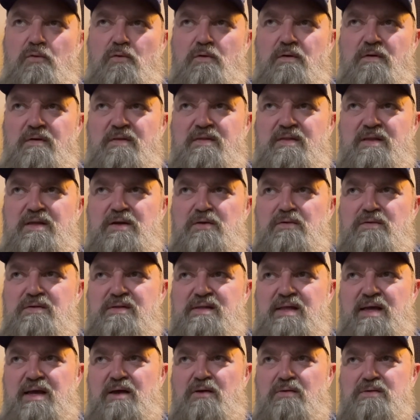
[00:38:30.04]
4th
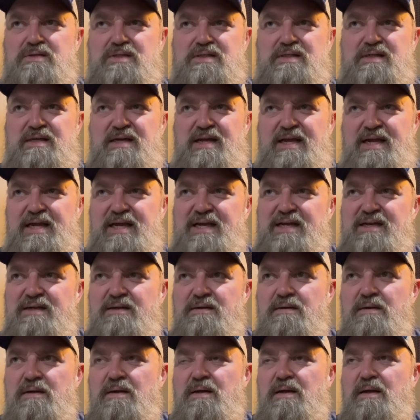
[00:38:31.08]
2008
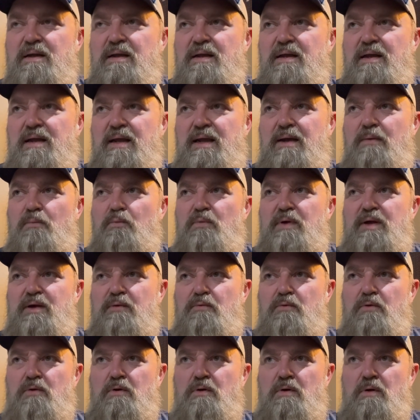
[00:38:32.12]
and
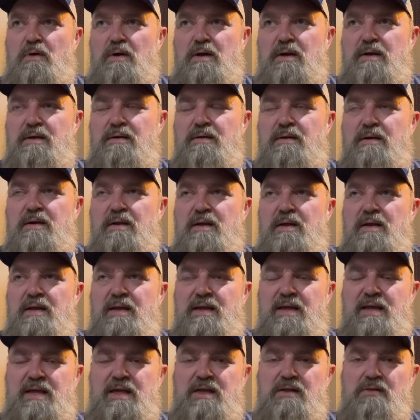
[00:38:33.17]
we were on
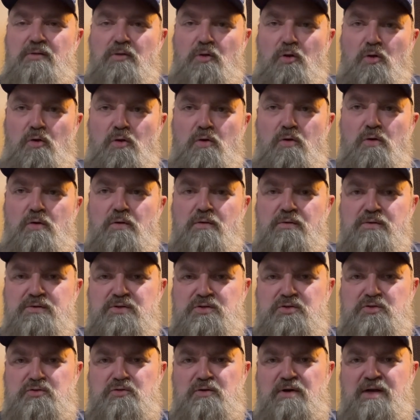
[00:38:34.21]
a
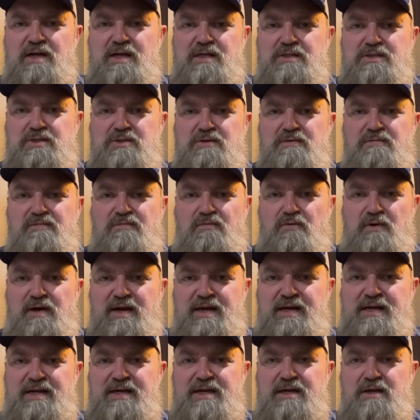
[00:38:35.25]
long stretch of
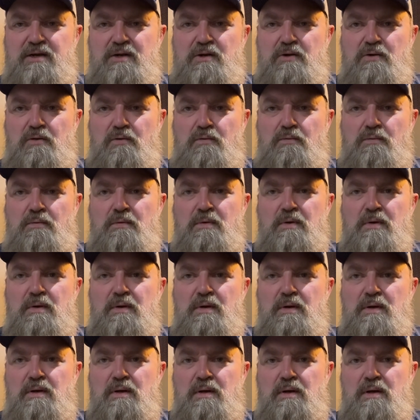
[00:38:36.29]
radio
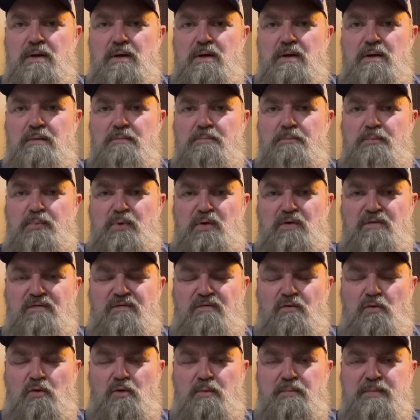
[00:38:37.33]
um,
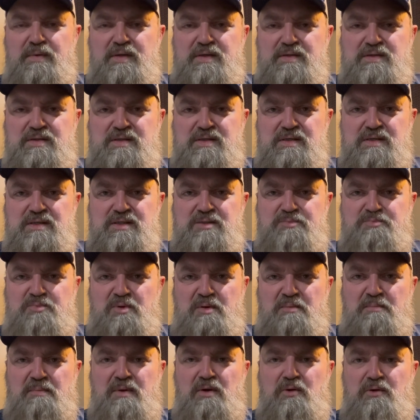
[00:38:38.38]
performances
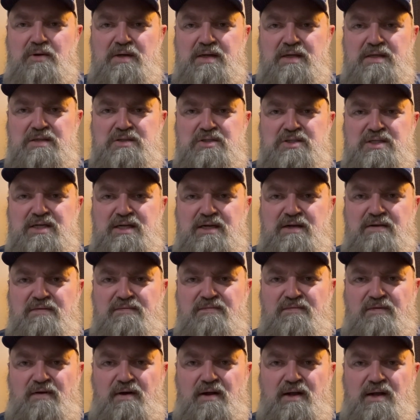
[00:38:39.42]
promoting
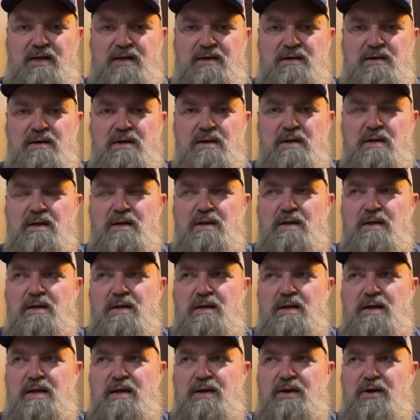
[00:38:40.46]
chicken fried
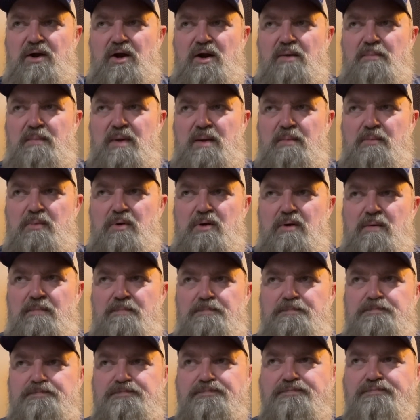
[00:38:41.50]
and i
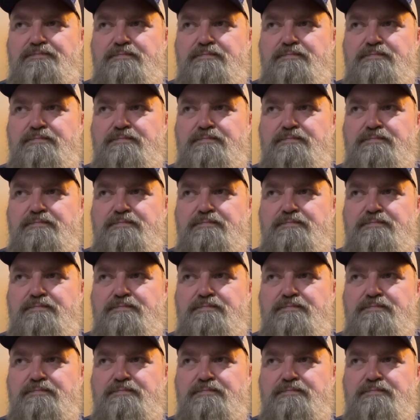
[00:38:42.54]
remember